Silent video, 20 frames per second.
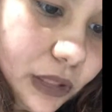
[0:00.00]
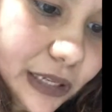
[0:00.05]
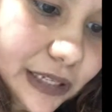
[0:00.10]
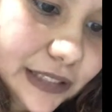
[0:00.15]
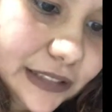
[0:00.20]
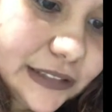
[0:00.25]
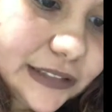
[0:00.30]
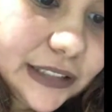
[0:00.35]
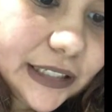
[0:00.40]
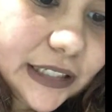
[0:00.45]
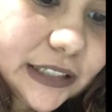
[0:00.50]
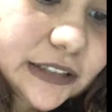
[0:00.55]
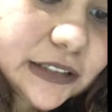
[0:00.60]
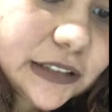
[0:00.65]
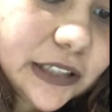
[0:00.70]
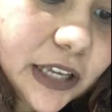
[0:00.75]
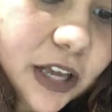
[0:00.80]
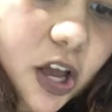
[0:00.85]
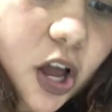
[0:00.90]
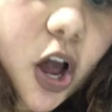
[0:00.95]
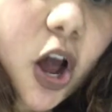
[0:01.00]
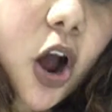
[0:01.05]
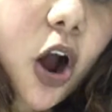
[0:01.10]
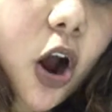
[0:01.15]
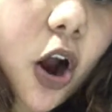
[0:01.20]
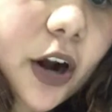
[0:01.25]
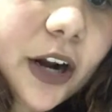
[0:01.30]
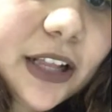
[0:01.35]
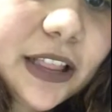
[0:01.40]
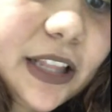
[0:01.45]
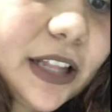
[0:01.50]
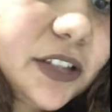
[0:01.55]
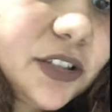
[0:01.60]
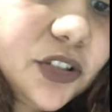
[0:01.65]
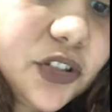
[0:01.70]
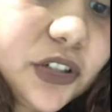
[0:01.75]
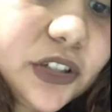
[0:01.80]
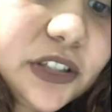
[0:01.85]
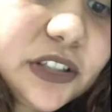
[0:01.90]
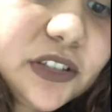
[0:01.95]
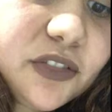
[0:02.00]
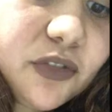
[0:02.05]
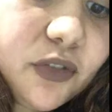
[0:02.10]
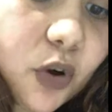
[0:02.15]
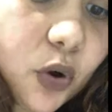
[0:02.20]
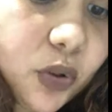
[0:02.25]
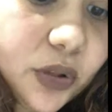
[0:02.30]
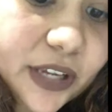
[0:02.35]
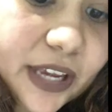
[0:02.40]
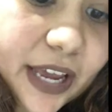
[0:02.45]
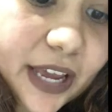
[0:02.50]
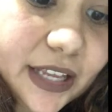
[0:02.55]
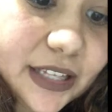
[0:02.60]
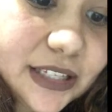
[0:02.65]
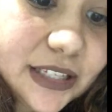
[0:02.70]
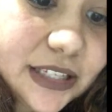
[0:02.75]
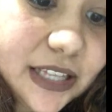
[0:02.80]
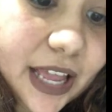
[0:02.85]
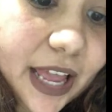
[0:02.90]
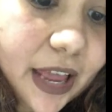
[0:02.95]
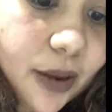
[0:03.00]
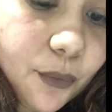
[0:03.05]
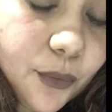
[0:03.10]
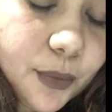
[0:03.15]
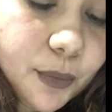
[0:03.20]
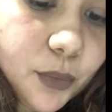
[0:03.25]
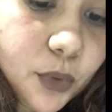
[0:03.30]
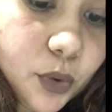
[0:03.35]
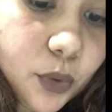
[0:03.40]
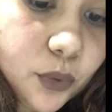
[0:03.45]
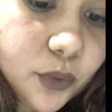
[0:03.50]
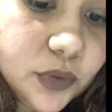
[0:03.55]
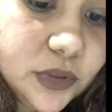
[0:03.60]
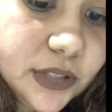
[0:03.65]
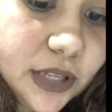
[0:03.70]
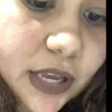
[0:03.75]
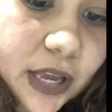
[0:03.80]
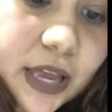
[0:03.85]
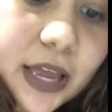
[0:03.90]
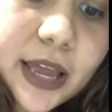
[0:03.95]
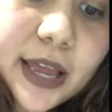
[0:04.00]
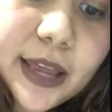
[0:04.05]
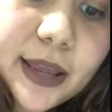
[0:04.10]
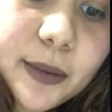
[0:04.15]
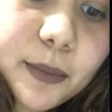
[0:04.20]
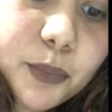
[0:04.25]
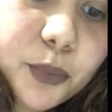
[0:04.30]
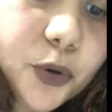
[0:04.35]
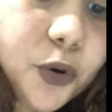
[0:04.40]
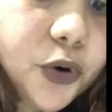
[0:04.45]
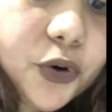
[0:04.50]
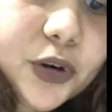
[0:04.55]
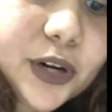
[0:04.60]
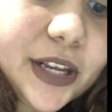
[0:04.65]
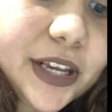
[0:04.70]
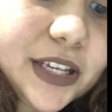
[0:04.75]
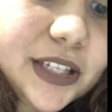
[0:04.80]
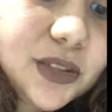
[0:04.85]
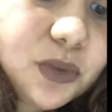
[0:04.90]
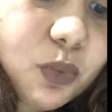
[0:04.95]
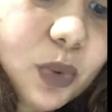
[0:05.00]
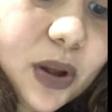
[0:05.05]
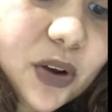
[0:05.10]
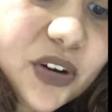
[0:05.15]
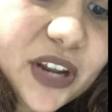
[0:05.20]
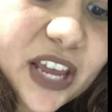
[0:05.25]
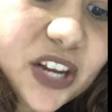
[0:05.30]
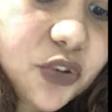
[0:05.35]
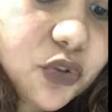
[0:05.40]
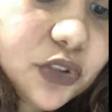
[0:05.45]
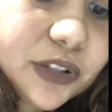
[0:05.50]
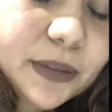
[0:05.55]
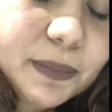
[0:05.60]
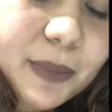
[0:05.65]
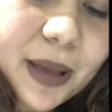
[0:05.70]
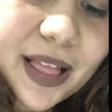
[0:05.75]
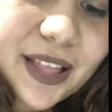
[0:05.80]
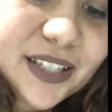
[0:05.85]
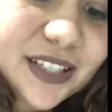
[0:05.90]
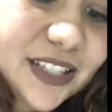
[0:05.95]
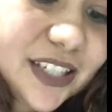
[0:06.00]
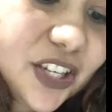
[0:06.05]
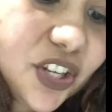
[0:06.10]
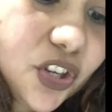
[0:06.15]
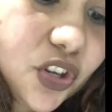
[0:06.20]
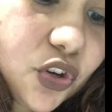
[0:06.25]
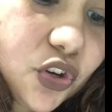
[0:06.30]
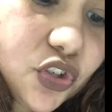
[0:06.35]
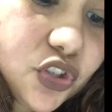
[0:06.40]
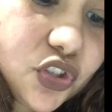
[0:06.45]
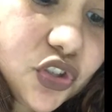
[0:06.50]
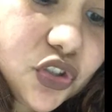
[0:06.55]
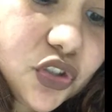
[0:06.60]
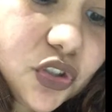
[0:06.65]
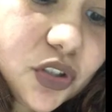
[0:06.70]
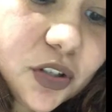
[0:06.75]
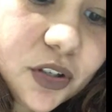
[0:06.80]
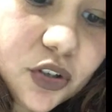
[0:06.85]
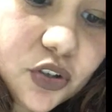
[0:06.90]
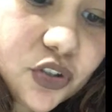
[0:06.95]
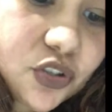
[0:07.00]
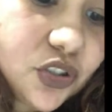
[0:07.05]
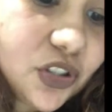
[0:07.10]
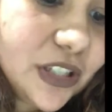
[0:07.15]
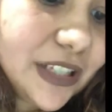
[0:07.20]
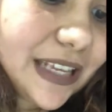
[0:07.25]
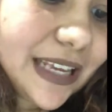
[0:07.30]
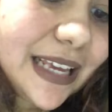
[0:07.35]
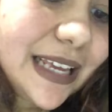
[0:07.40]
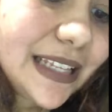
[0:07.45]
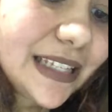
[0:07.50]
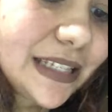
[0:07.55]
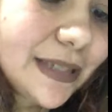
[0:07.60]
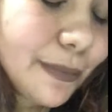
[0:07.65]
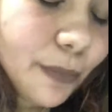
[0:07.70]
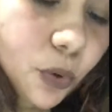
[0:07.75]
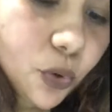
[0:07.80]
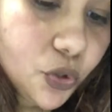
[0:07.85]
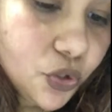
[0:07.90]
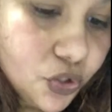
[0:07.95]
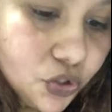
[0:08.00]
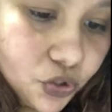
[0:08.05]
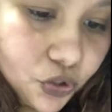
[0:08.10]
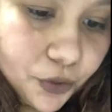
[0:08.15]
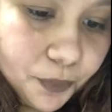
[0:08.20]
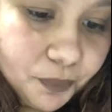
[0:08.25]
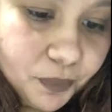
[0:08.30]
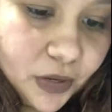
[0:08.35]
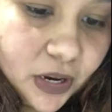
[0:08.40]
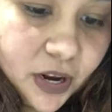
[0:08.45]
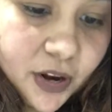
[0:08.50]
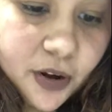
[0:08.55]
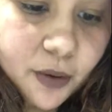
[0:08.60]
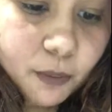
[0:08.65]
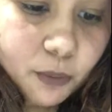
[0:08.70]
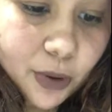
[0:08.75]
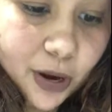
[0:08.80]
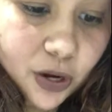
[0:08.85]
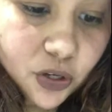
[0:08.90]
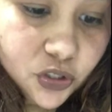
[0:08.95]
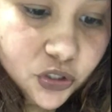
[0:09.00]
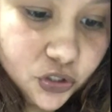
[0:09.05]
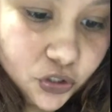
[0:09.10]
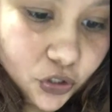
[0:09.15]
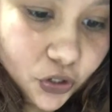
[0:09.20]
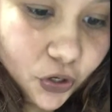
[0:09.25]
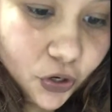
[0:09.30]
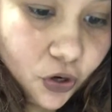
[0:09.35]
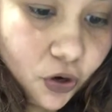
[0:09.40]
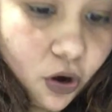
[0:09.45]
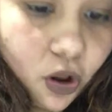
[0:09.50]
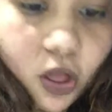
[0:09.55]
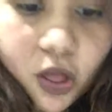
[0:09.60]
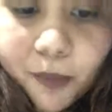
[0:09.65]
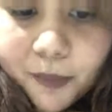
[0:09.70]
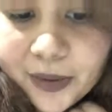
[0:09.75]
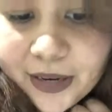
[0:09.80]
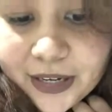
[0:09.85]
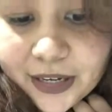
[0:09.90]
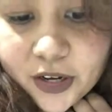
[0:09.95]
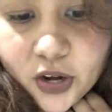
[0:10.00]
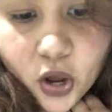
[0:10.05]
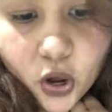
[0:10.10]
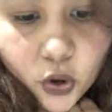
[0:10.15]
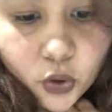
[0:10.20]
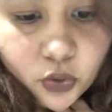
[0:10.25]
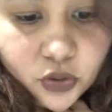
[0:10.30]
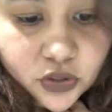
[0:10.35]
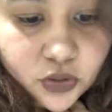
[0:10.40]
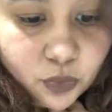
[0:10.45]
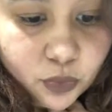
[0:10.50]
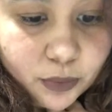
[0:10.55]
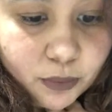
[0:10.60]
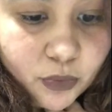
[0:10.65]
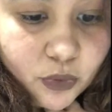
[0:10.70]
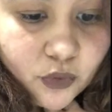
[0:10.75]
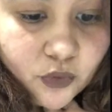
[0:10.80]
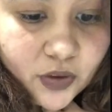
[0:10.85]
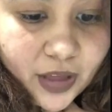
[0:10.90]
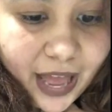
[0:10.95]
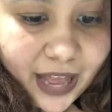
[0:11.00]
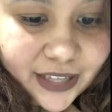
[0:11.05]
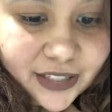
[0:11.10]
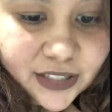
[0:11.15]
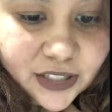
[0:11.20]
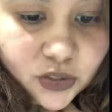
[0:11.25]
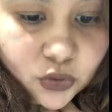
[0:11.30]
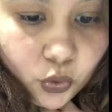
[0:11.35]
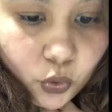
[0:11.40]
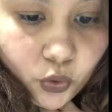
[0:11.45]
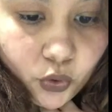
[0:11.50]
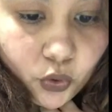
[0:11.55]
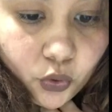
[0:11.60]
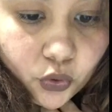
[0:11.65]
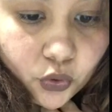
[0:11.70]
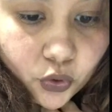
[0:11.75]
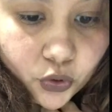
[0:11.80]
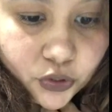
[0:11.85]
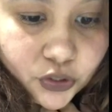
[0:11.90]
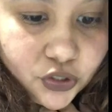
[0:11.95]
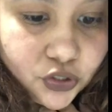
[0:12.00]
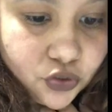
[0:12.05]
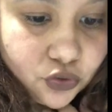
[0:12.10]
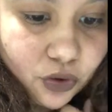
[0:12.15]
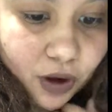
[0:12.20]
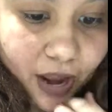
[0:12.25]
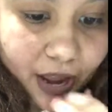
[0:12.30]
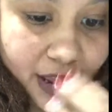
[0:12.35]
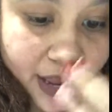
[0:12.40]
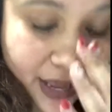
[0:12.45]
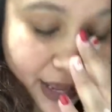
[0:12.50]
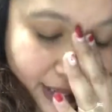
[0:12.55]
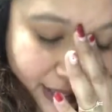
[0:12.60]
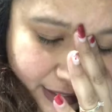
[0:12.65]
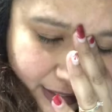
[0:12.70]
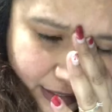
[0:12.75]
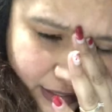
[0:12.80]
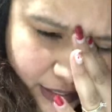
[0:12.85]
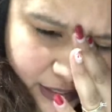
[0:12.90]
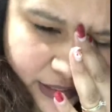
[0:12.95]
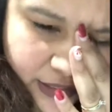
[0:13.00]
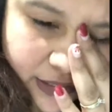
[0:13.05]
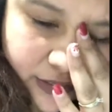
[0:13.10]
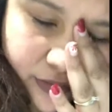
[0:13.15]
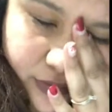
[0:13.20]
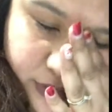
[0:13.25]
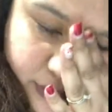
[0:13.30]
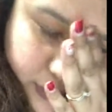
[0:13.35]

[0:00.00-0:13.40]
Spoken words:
And it says, our cleanser exfoliates and removes impurities while naturally balancing your skin's moisture. Brown sugar, almond, and oaks remove excess oil, nourish dry, sensitive